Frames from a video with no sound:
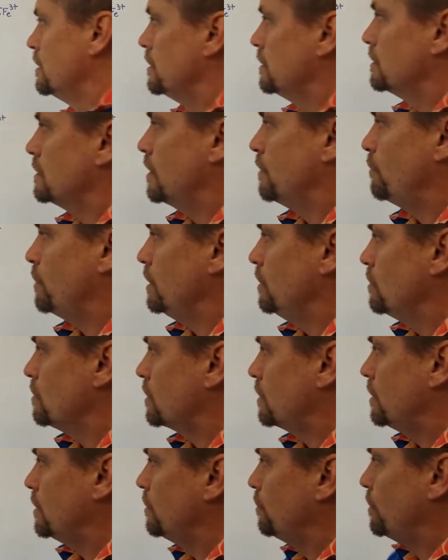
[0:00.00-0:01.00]
So if we
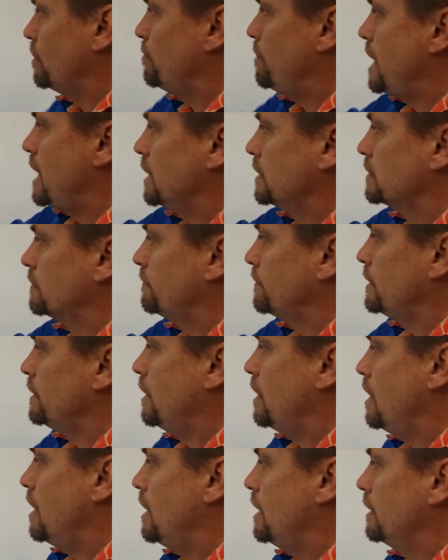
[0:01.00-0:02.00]
look, we're balanced for the
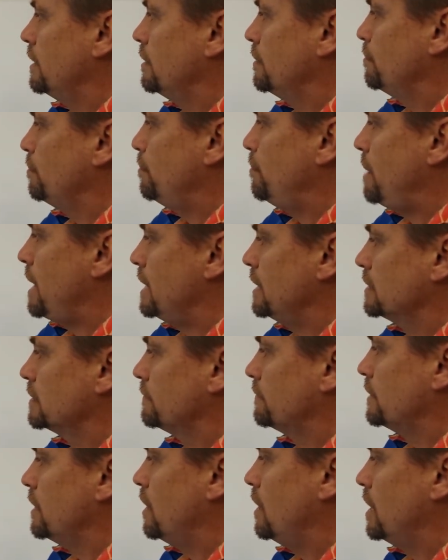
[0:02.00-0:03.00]
iron, balanced
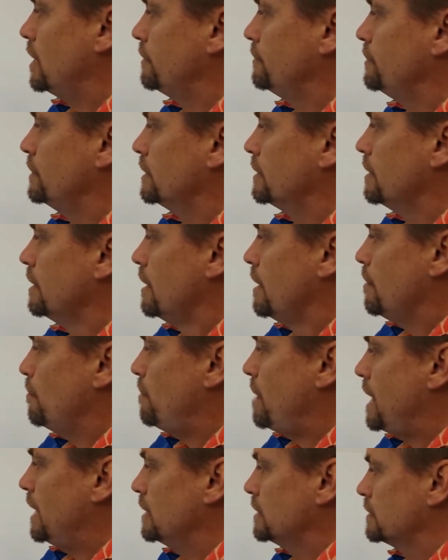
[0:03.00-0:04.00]
for the hydrogen,
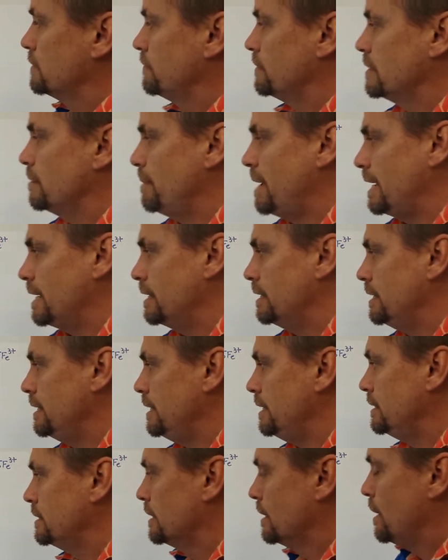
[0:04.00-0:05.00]
balanced for the
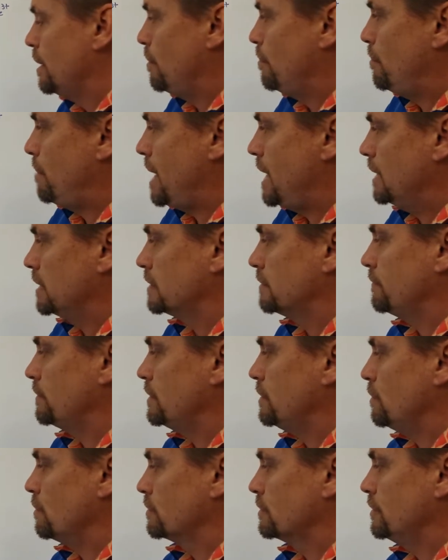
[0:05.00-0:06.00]
manganese, balanced for
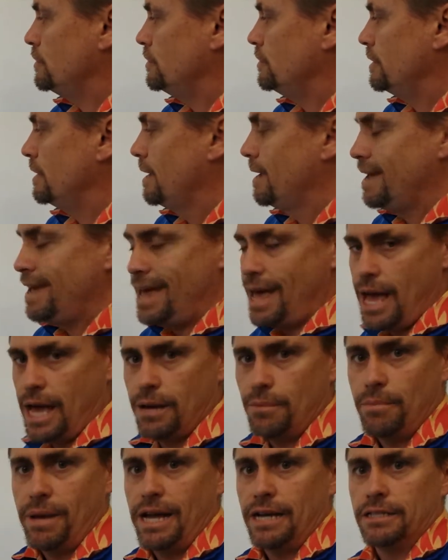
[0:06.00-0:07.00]
the oxygen,
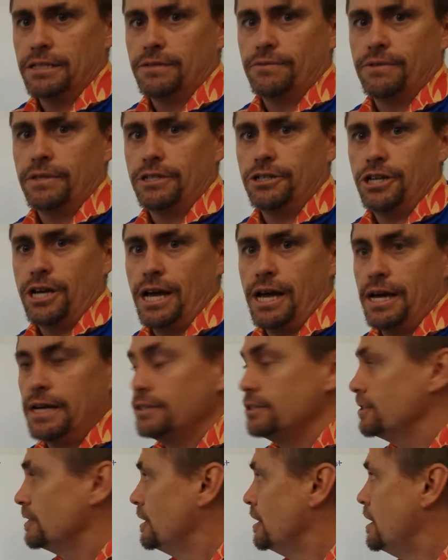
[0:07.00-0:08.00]
and balanced for the
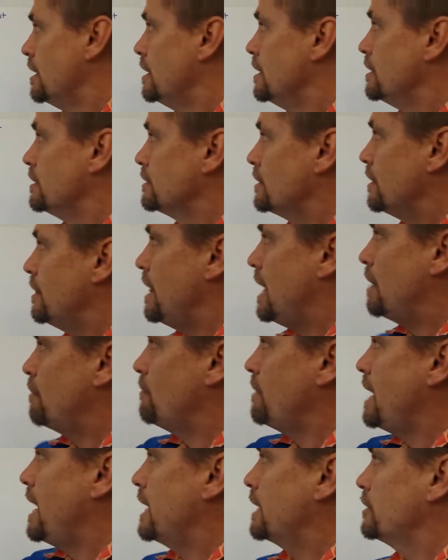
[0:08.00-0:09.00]
charge. So that
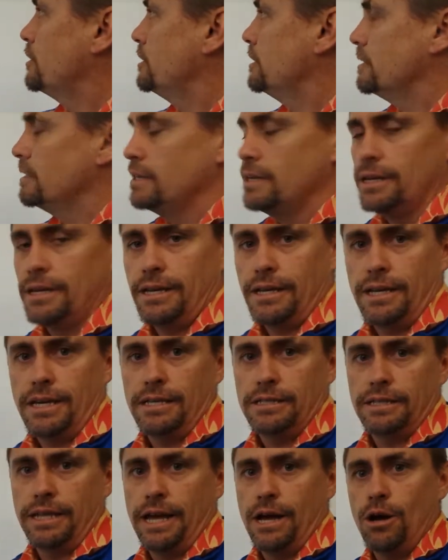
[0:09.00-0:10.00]
reaction
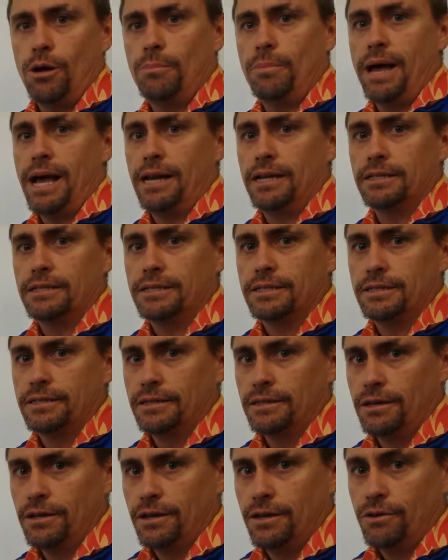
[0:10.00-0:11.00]
is now a balanced
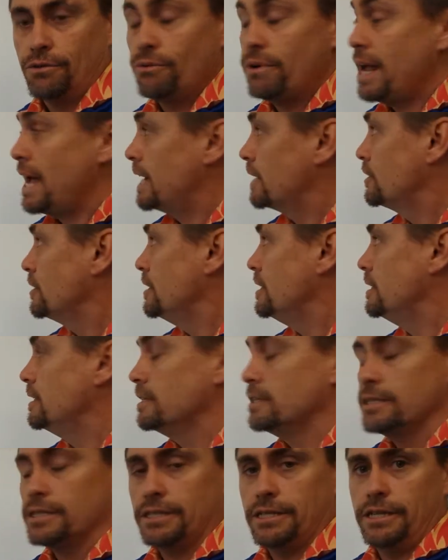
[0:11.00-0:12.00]
reaction in
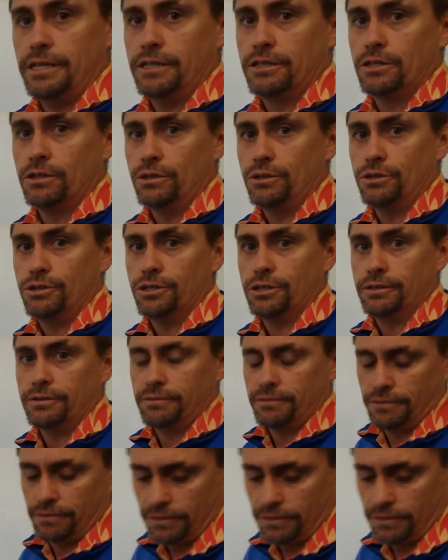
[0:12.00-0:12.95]
an acidic solution.